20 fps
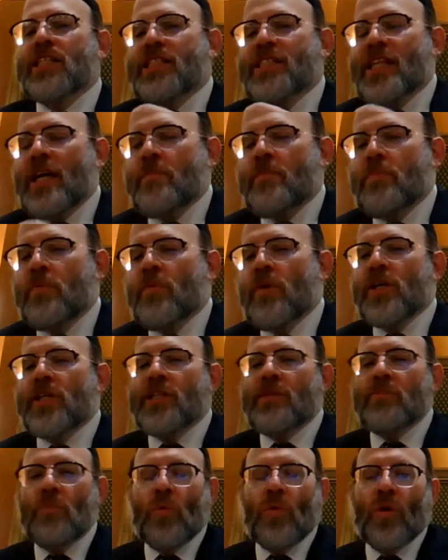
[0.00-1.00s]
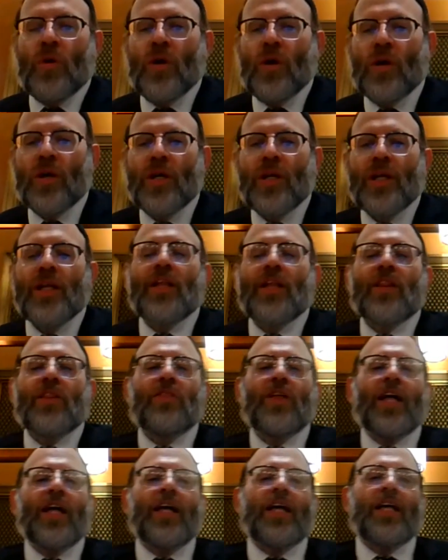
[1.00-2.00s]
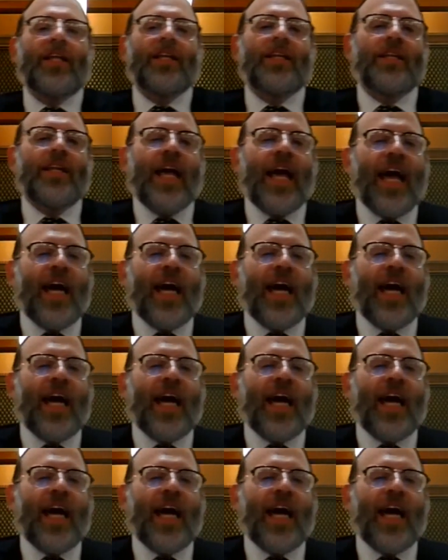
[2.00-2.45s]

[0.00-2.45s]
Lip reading: separates more than